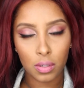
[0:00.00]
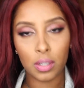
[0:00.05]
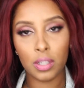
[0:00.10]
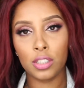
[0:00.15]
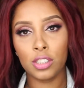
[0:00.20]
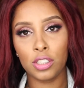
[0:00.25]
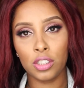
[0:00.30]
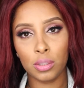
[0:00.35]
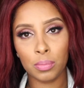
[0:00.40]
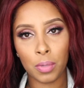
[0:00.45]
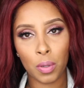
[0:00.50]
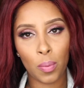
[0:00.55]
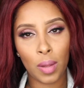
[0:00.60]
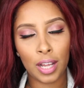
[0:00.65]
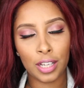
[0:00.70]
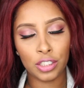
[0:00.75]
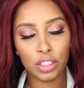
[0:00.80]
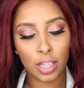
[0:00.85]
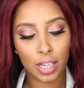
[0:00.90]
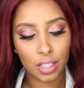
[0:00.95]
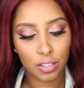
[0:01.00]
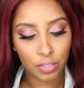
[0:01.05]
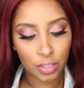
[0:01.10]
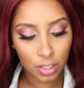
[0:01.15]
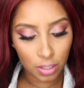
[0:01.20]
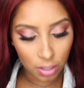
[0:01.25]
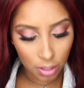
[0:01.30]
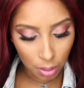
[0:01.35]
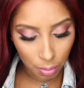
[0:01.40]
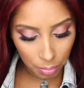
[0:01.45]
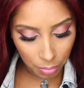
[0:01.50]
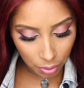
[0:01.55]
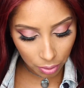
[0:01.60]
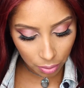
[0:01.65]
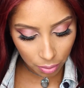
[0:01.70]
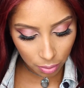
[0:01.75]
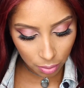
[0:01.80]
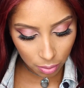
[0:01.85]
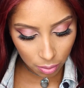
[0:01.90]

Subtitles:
Excuse me while I try to read the number.